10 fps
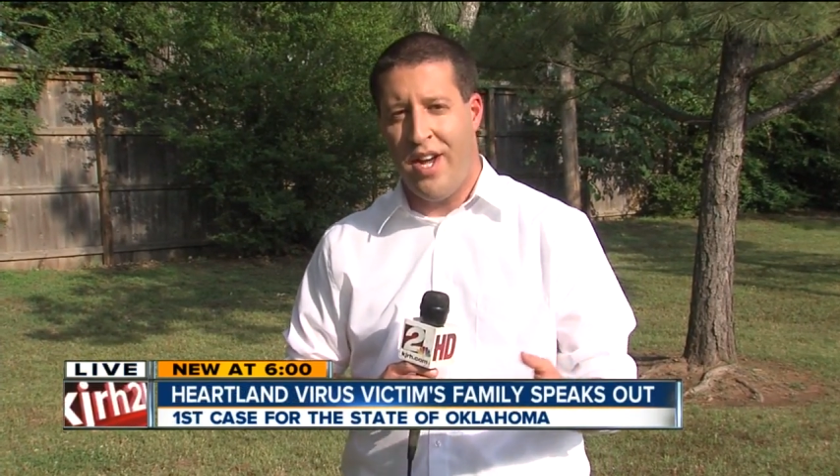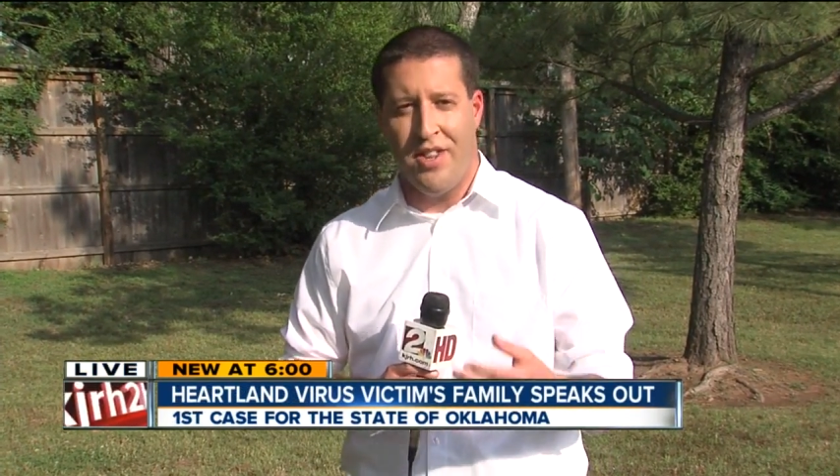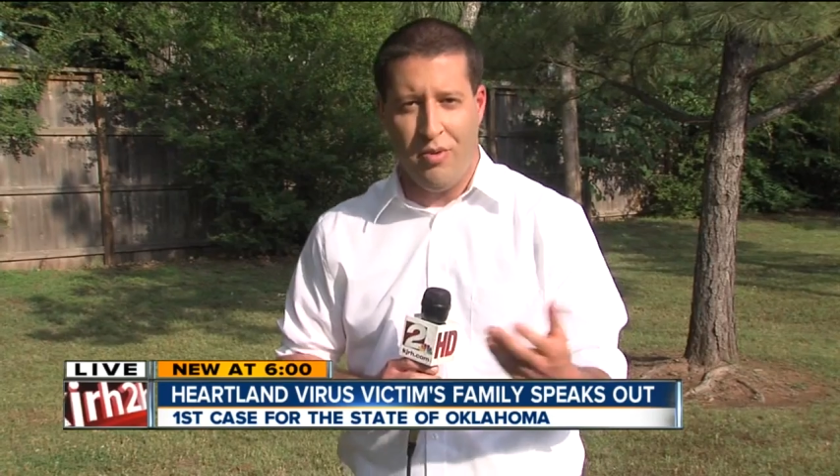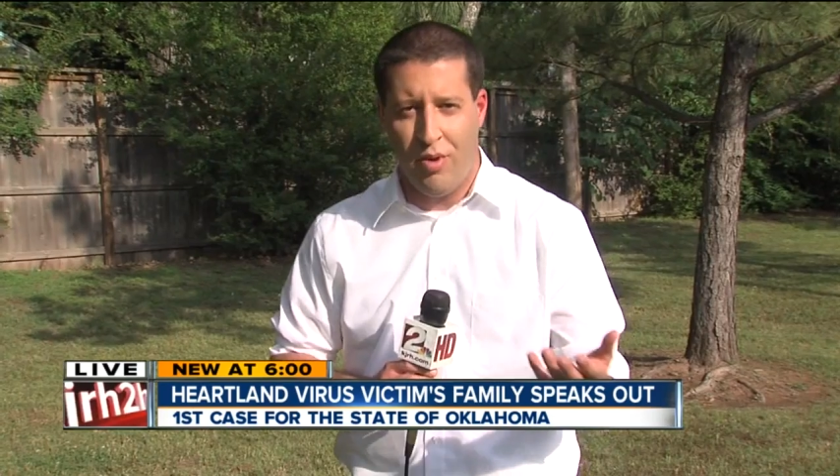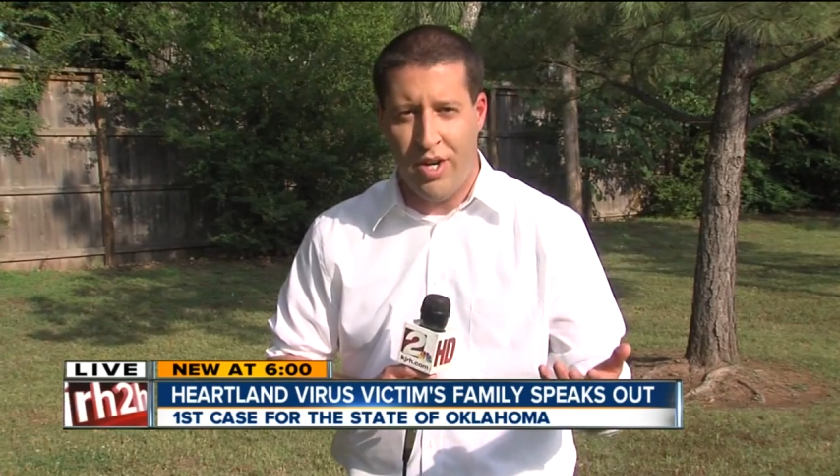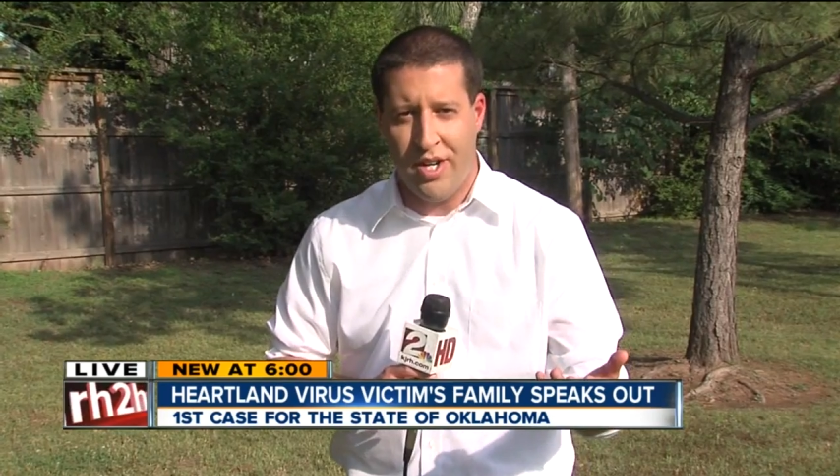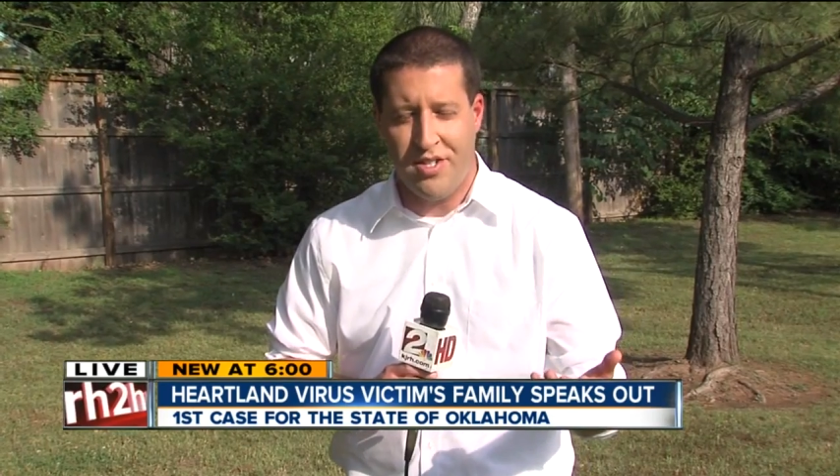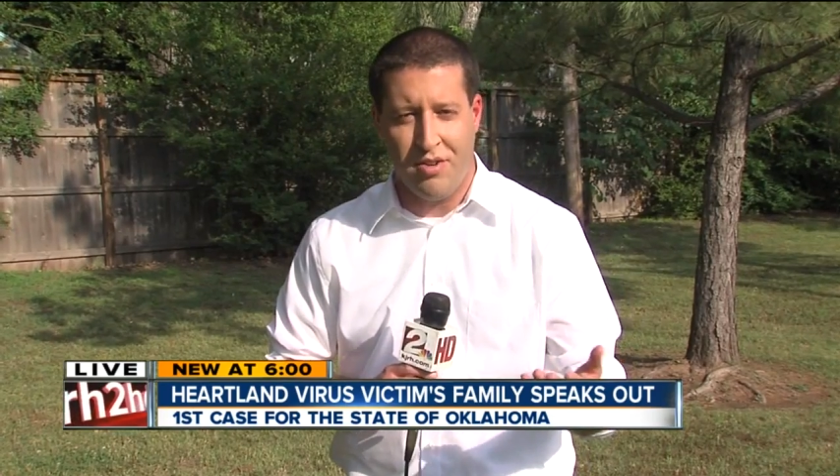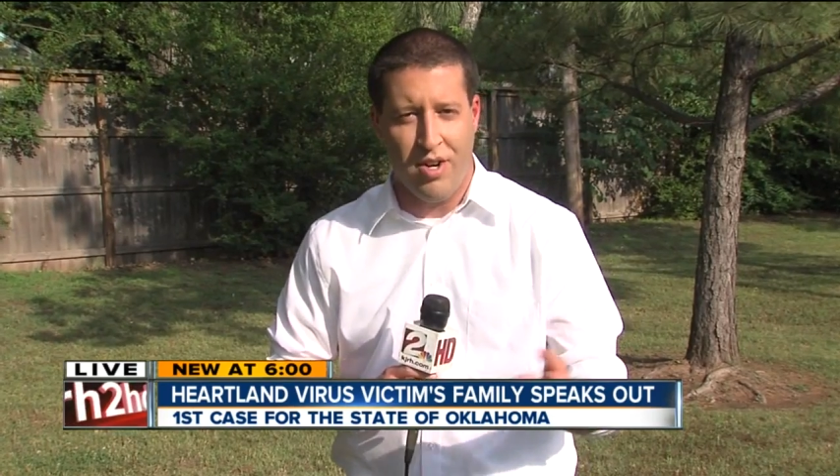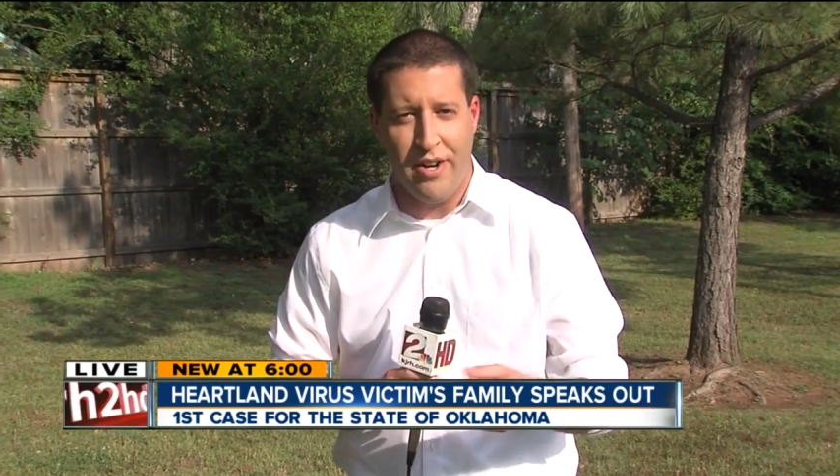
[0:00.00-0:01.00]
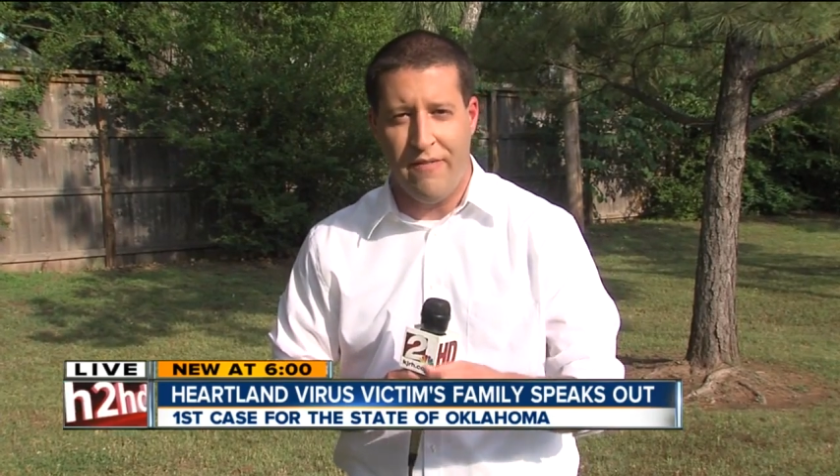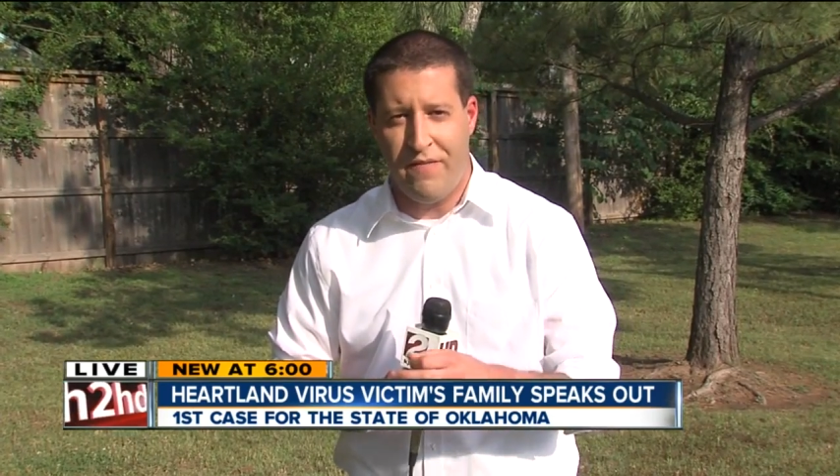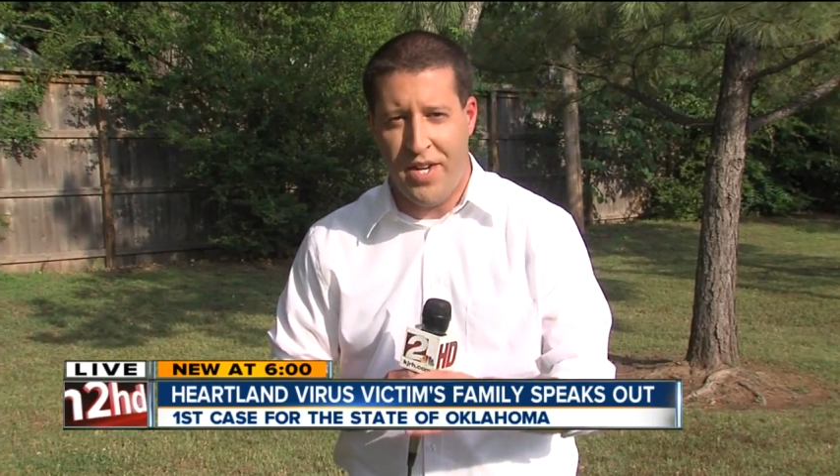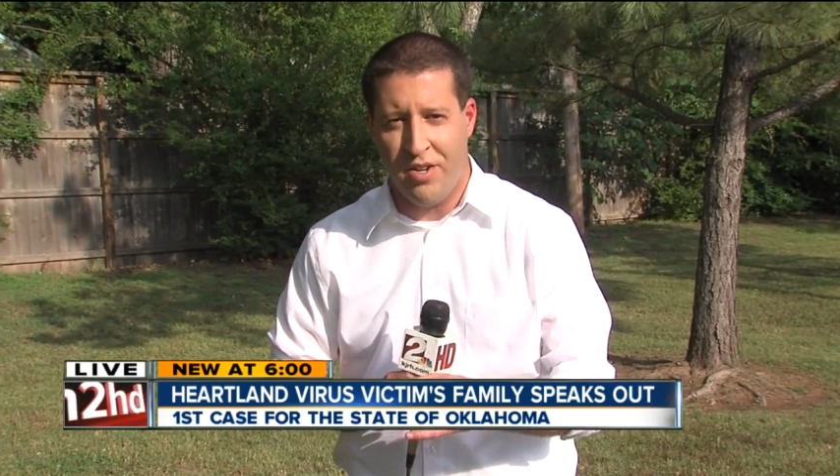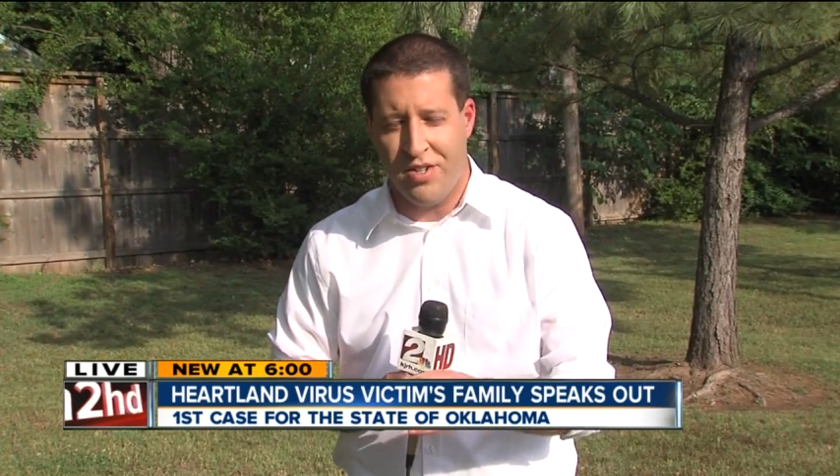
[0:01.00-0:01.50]
in the woods or in
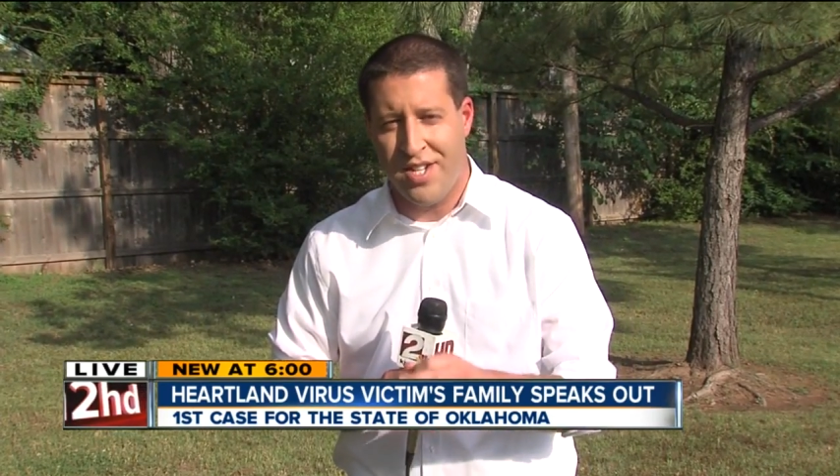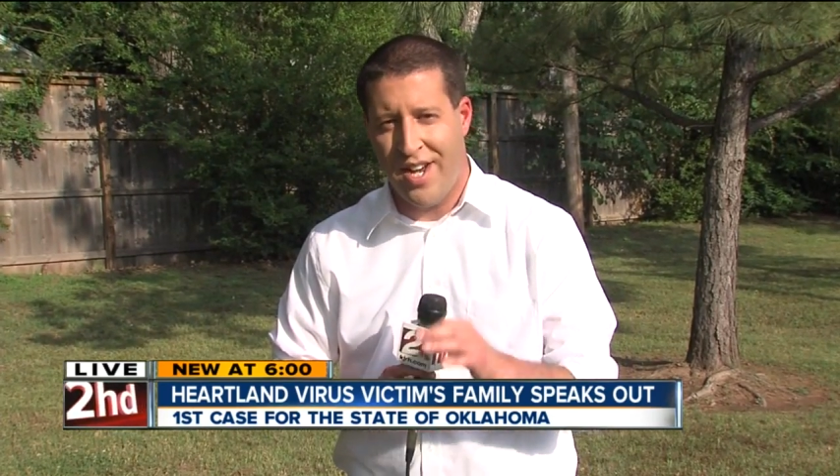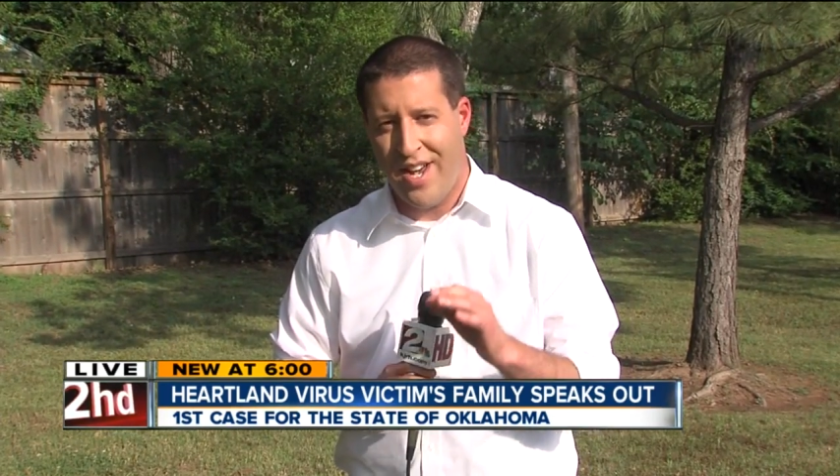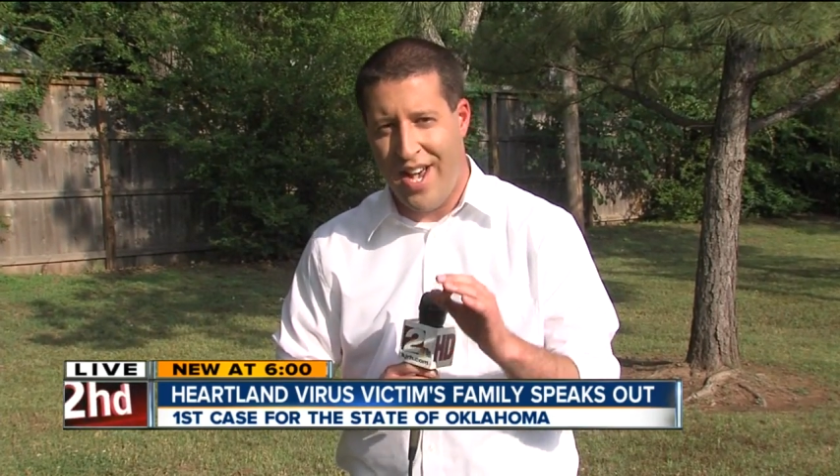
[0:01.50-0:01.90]
fields